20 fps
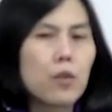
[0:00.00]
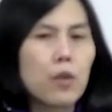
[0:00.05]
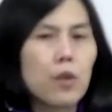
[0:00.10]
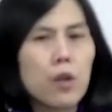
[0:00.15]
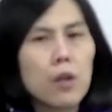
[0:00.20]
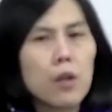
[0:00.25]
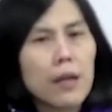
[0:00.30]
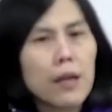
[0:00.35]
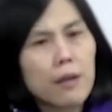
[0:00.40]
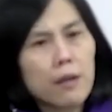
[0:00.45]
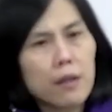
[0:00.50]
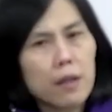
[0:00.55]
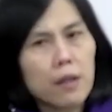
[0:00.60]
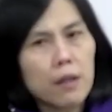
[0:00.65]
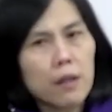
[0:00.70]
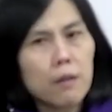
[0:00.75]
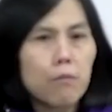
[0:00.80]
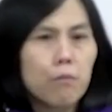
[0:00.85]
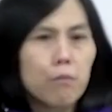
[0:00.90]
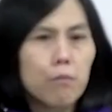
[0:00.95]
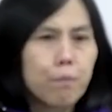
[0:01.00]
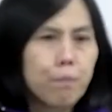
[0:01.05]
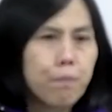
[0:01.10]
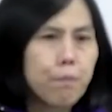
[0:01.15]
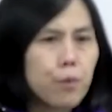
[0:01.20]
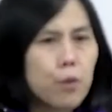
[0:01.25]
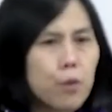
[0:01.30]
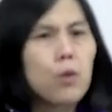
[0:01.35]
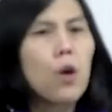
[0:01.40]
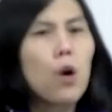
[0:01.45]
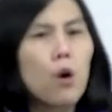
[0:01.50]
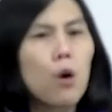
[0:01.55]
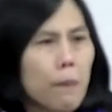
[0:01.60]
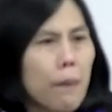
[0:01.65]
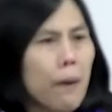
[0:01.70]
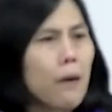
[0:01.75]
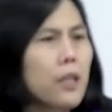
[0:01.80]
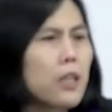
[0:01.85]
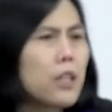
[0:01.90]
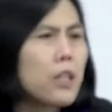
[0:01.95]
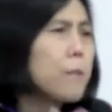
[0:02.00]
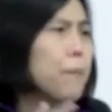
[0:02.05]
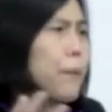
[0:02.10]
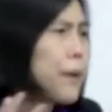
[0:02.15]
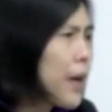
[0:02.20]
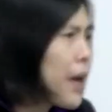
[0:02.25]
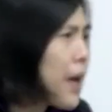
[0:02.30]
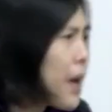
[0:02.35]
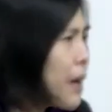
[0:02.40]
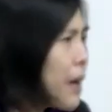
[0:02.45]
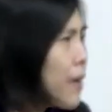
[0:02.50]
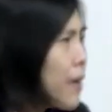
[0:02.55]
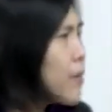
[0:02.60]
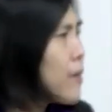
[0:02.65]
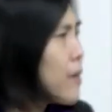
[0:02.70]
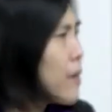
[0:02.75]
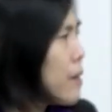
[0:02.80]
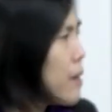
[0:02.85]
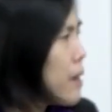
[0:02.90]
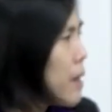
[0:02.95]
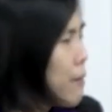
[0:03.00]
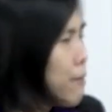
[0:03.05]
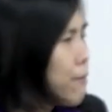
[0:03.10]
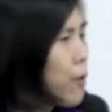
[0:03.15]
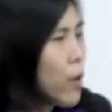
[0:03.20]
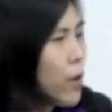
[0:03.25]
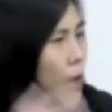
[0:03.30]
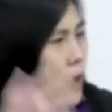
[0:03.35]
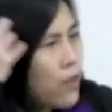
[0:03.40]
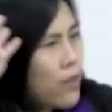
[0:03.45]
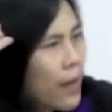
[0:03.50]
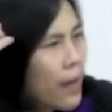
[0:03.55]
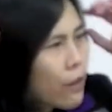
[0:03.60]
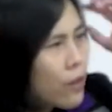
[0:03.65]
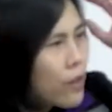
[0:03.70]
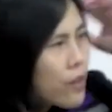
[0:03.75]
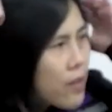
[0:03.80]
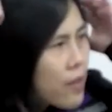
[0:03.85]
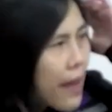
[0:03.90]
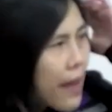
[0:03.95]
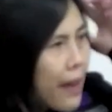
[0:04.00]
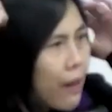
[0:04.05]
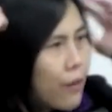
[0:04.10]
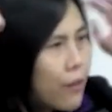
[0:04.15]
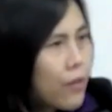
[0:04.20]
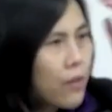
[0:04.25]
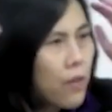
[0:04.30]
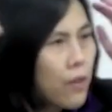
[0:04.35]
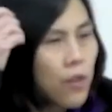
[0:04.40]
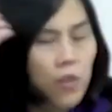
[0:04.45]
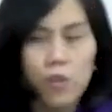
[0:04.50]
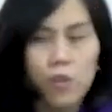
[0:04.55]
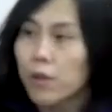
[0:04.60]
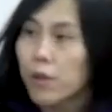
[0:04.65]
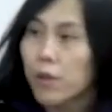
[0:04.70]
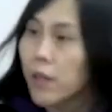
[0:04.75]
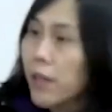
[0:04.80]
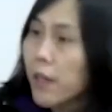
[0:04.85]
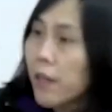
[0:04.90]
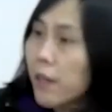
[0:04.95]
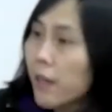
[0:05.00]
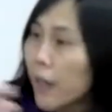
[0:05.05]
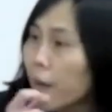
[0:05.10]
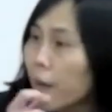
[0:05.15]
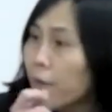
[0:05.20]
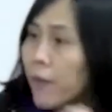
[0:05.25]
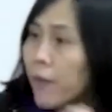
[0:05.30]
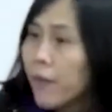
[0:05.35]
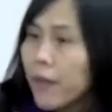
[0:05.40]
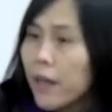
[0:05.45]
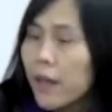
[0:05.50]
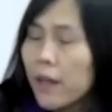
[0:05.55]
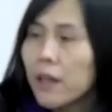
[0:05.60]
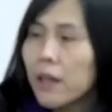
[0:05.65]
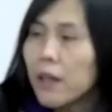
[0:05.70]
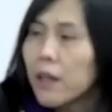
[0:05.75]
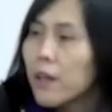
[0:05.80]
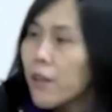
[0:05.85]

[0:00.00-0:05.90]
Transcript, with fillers: You know, like um, you know about the DBS and uh, focused ultrasound surgery and everything.